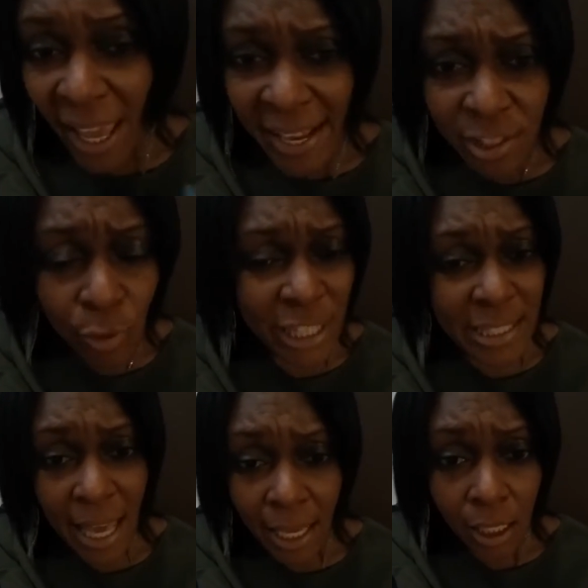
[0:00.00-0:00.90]
x-ray
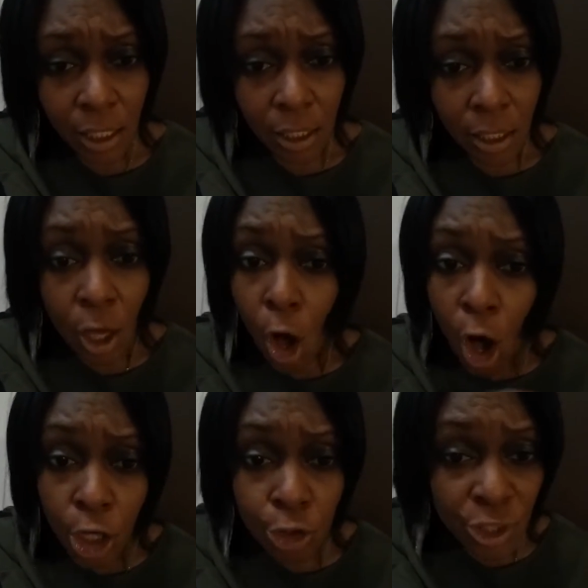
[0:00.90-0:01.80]
tech,
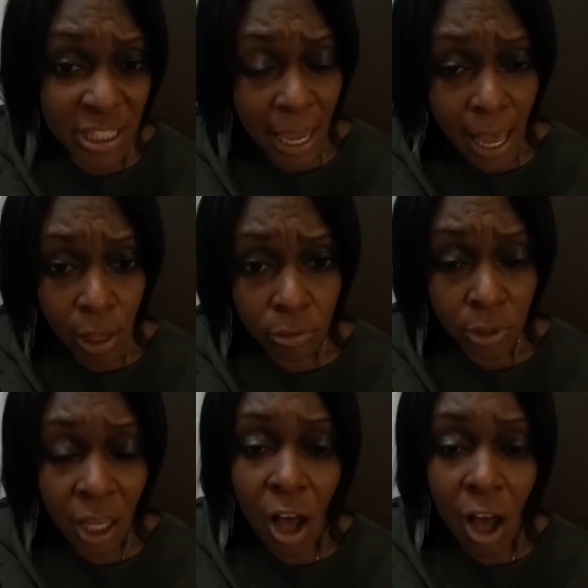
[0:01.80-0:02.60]
ultrasound.